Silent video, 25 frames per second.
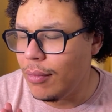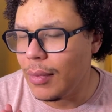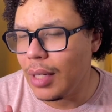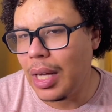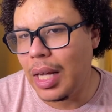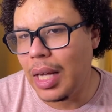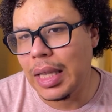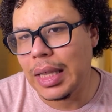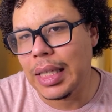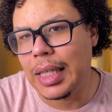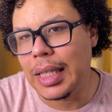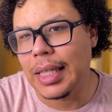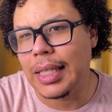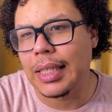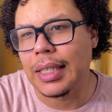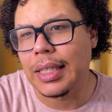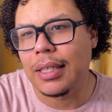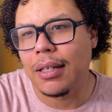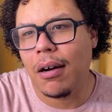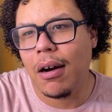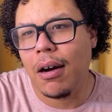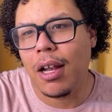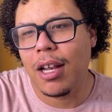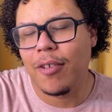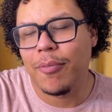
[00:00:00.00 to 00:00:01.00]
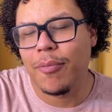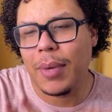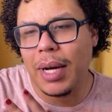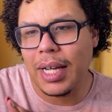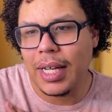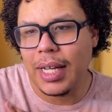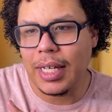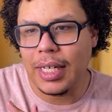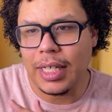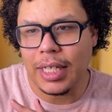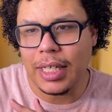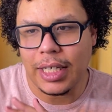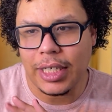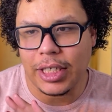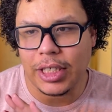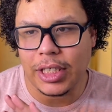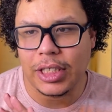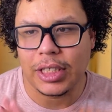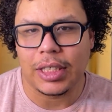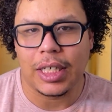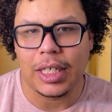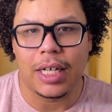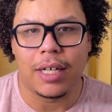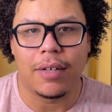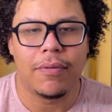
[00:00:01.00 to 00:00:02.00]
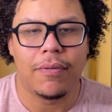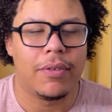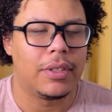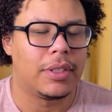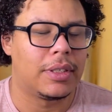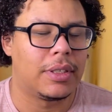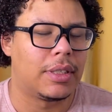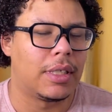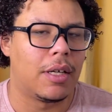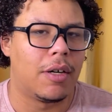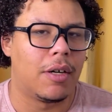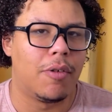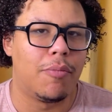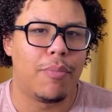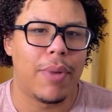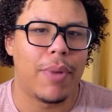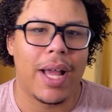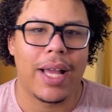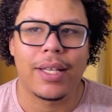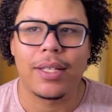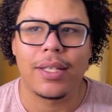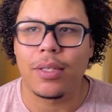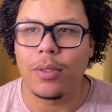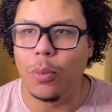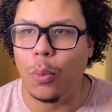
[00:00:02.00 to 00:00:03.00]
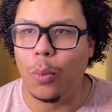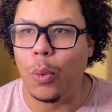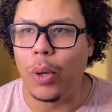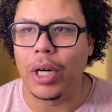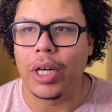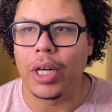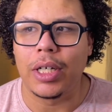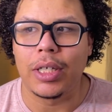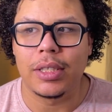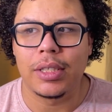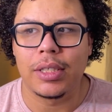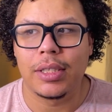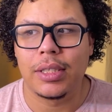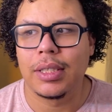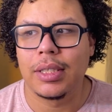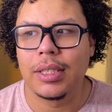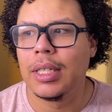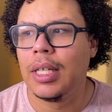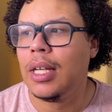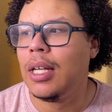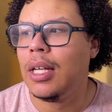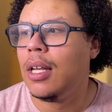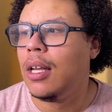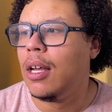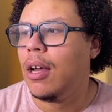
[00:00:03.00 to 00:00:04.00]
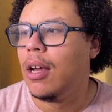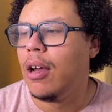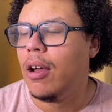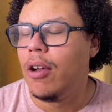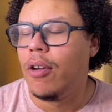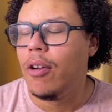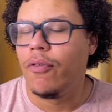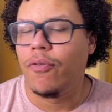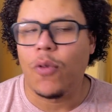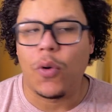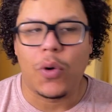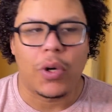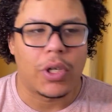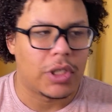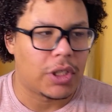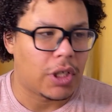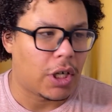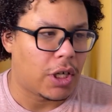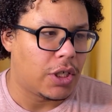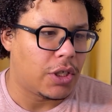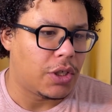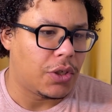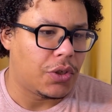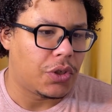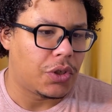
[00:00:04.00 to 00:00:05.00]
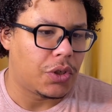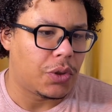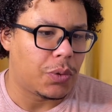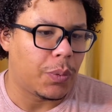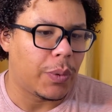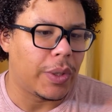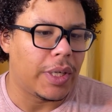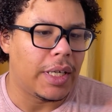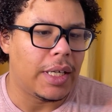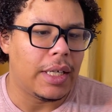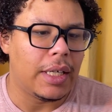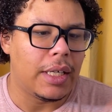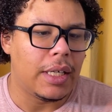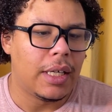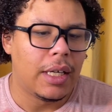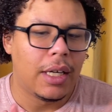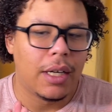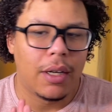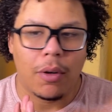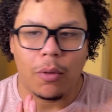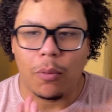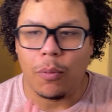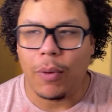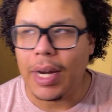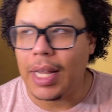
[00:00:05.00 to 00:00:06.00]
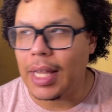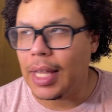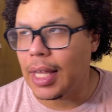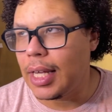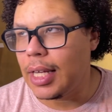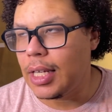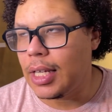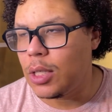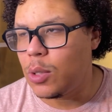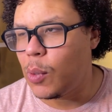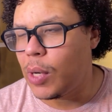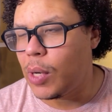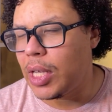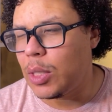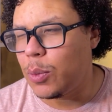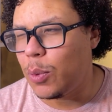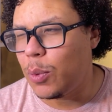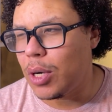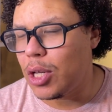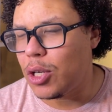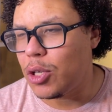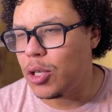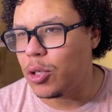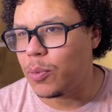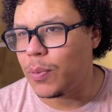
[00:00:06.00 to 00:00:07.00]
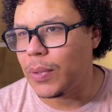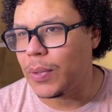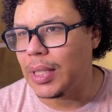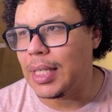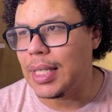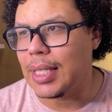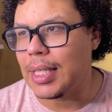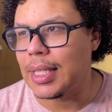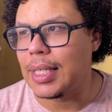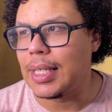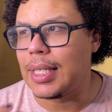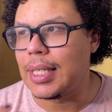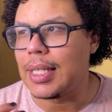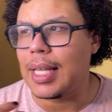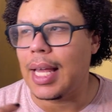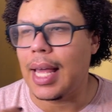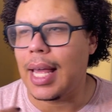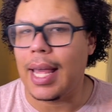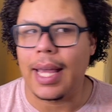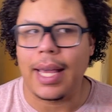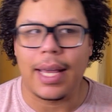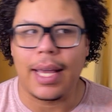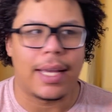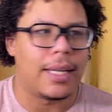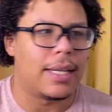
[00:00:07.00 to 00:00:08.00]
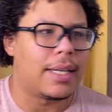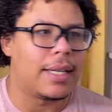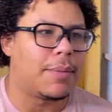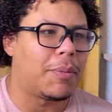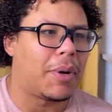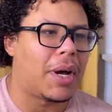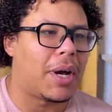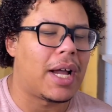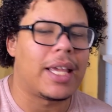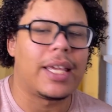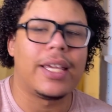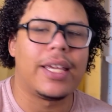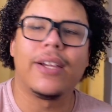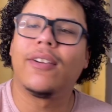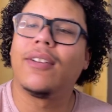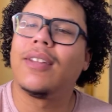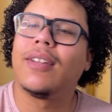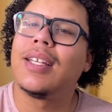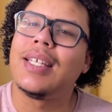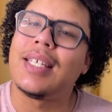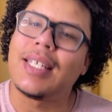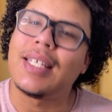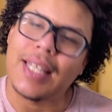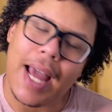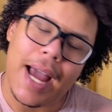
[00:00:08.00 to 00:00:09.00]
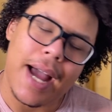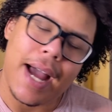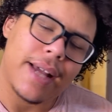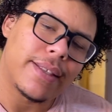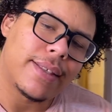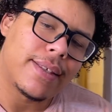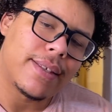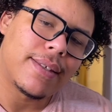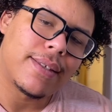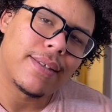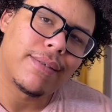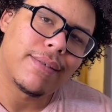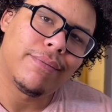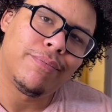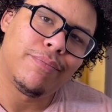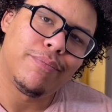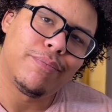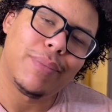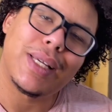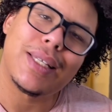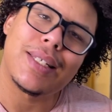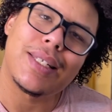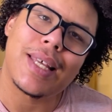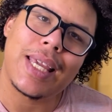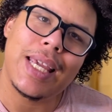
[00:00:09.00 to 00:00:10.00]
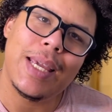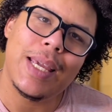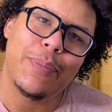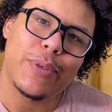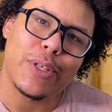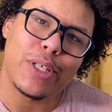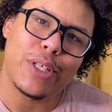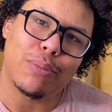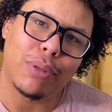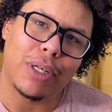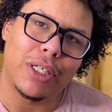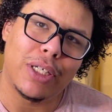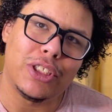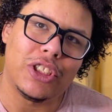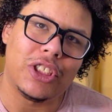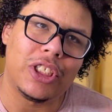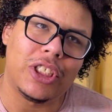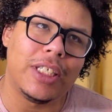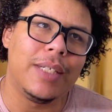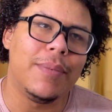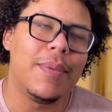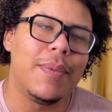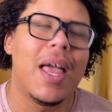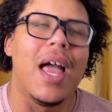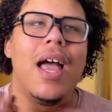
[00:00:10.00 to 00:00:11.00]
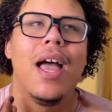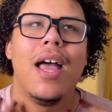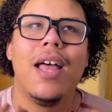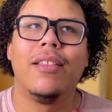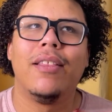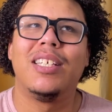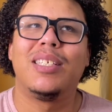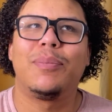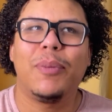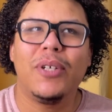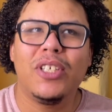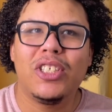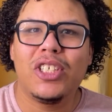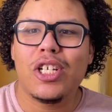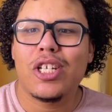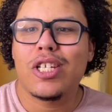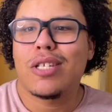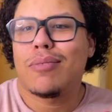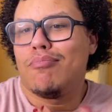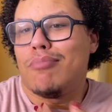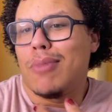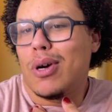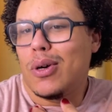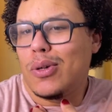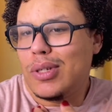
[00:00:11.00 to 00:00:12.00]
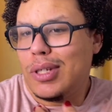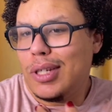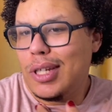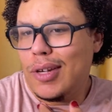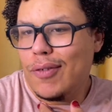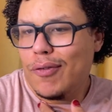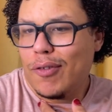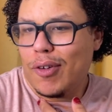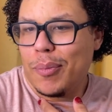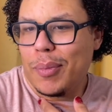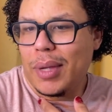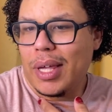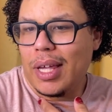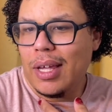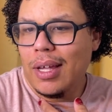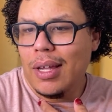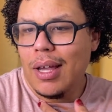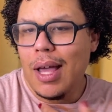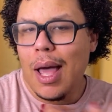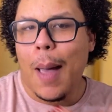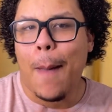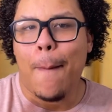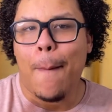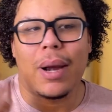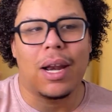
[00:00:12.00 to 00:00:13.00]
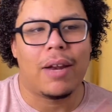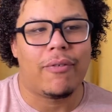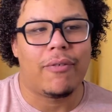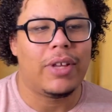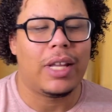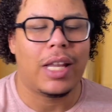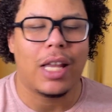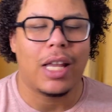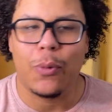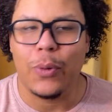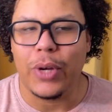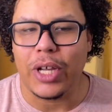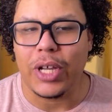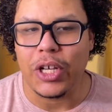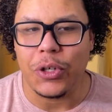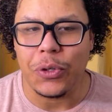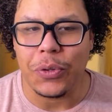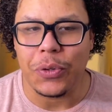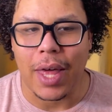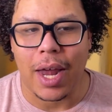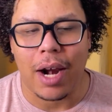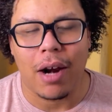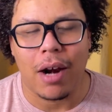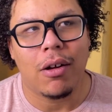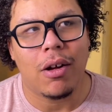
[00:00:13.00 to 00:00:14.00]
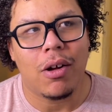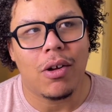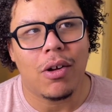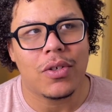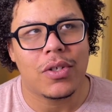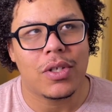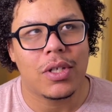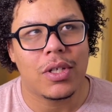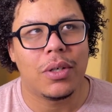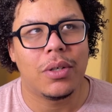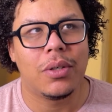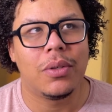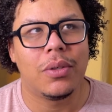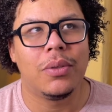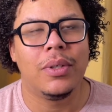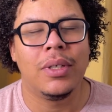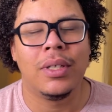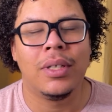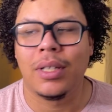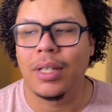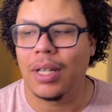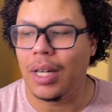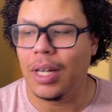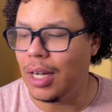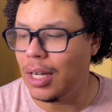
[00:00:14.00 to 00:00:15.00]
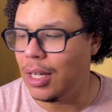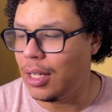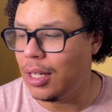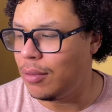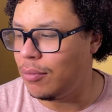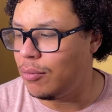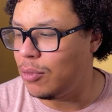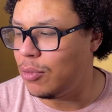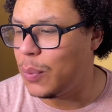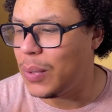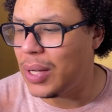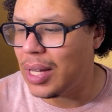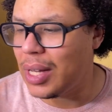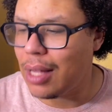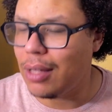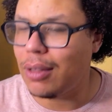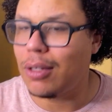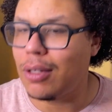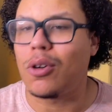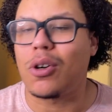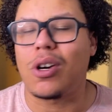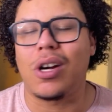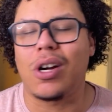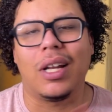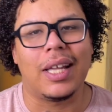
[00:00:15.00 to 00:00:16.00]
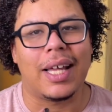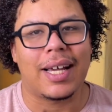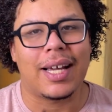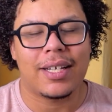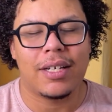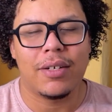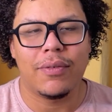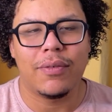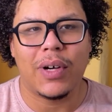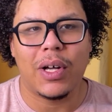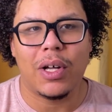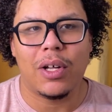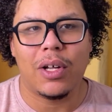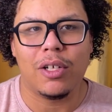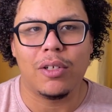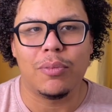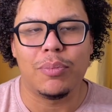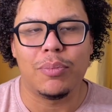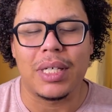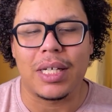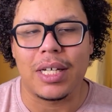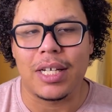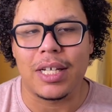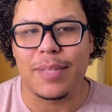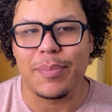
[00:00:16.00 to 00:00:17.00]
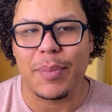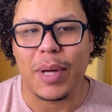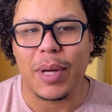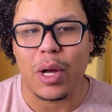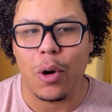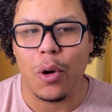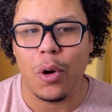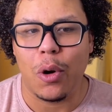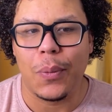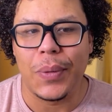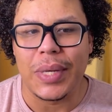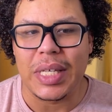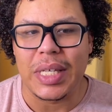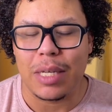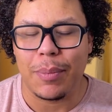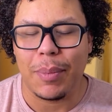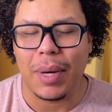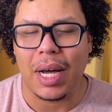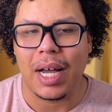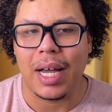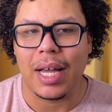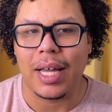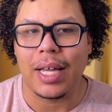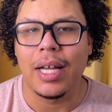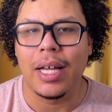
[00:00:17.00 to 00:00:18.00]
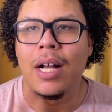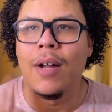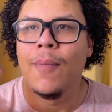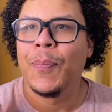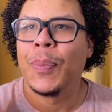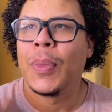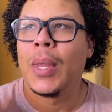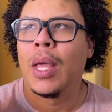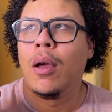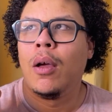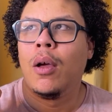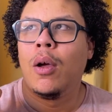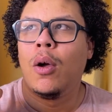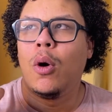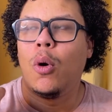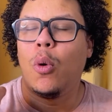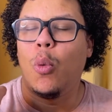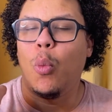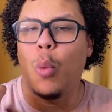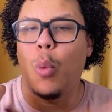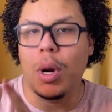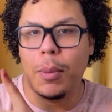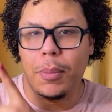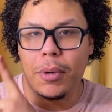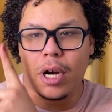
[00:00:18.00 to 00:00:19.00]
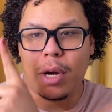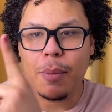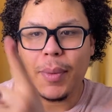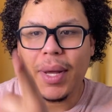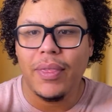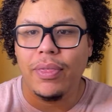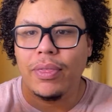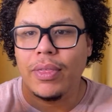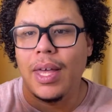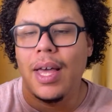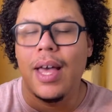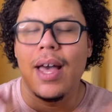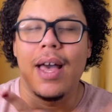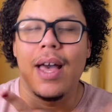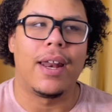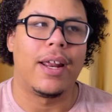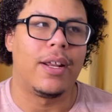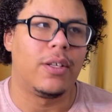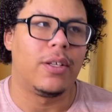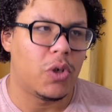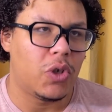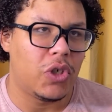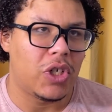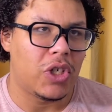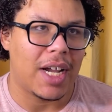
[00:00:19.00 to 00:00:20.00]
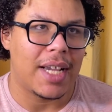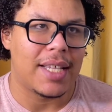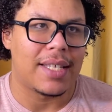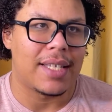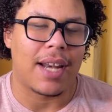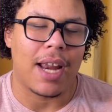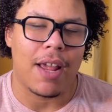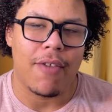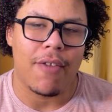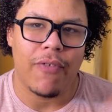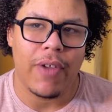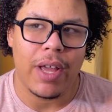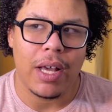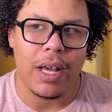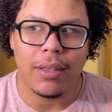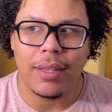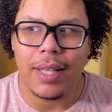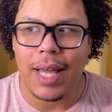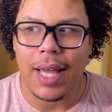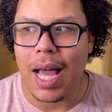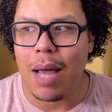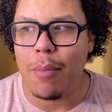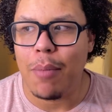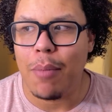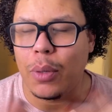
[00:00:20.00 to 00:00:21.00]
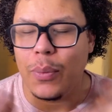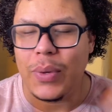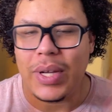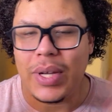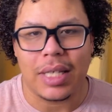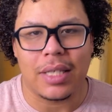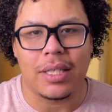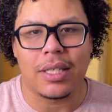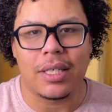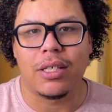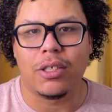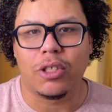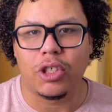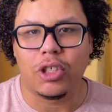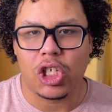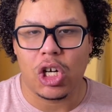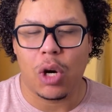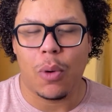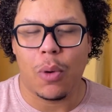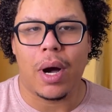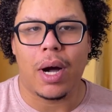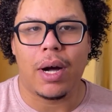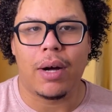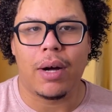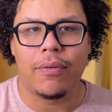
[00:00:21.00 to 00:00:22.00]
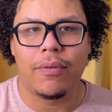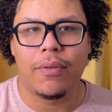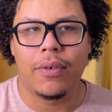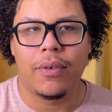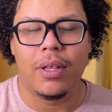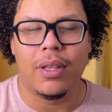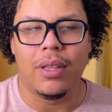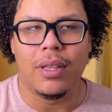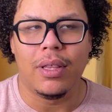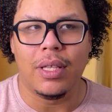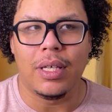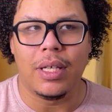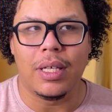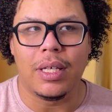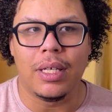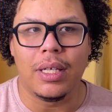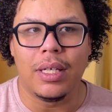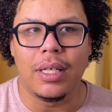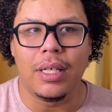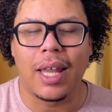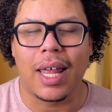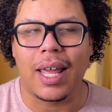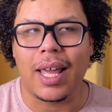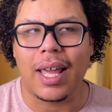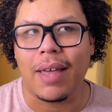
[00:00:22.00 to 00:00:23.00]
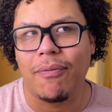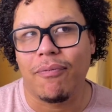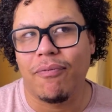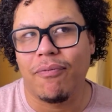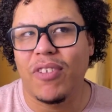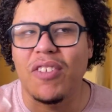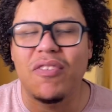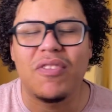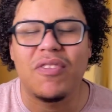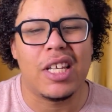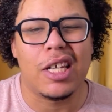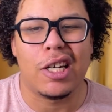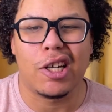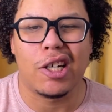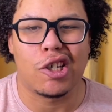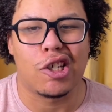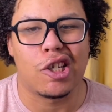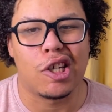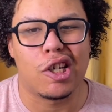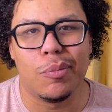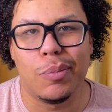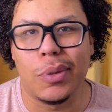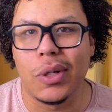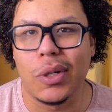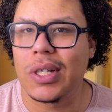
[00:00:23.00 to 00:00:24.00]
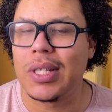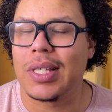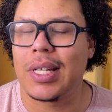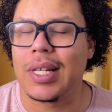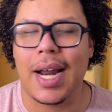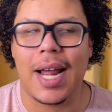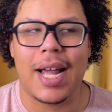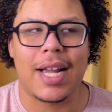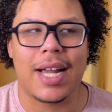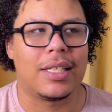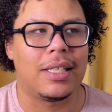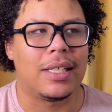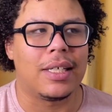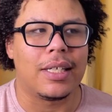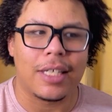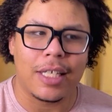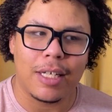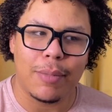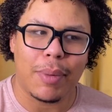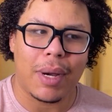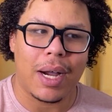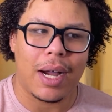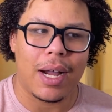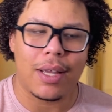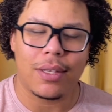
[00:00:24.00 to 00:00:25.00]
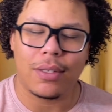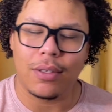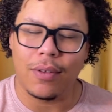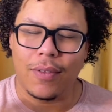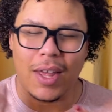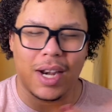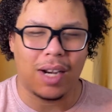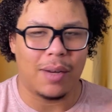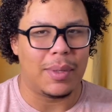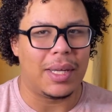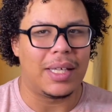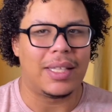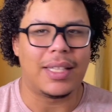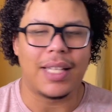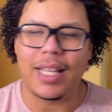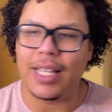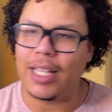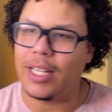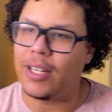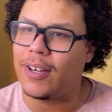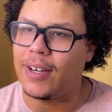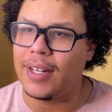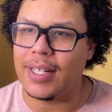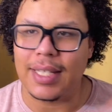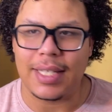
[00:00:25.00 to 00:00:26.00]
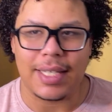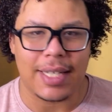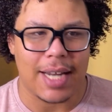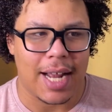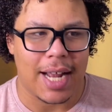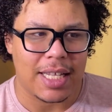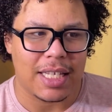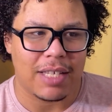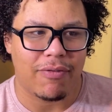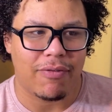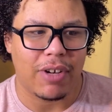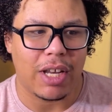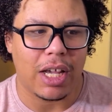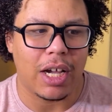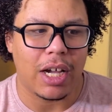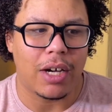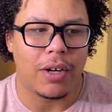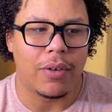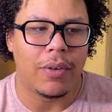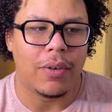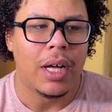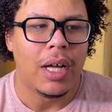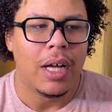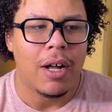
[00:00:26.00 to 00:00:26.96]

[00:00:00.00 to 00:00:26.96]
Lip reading: And then all of my end of year stuff. So best, worsts, 4 stars you should read, ranking 2022 releases, and my yearly stats. Because I keep the spreadsheet. The spreadsheet is mostly for me, but I feel like we could do that. I'll also do like a little collective haul because my goal was to buy 1 book a month. And I told you guys that I failed that, but we can still show off the like 15 or so books that I actually did buy. So that'll be in that year end stats video.